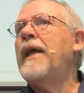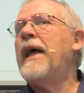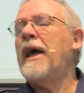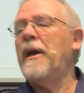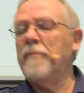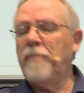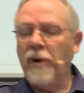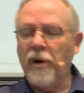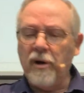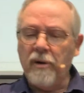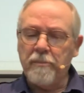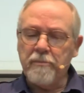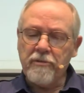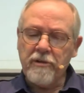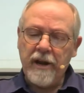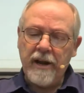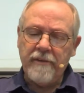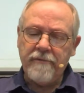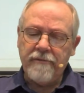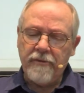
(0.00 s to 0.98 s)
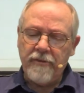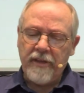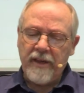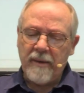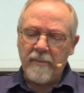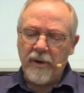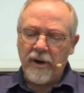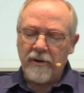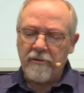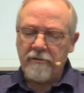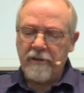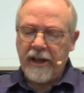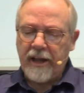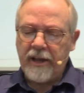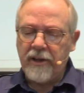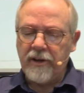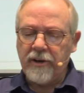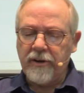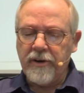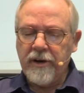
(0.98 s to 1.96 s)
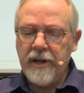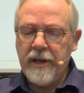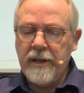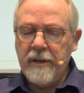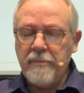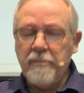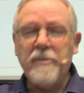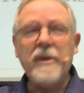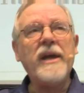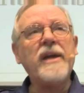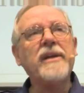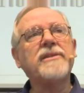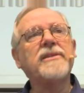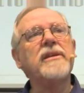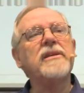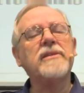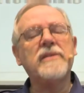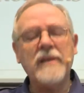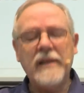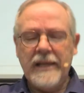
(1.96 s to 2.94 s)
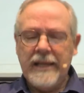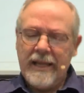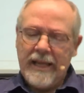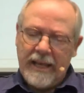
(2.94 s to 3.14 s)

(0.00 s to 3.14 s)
And Paul prayed for them on a regular basis.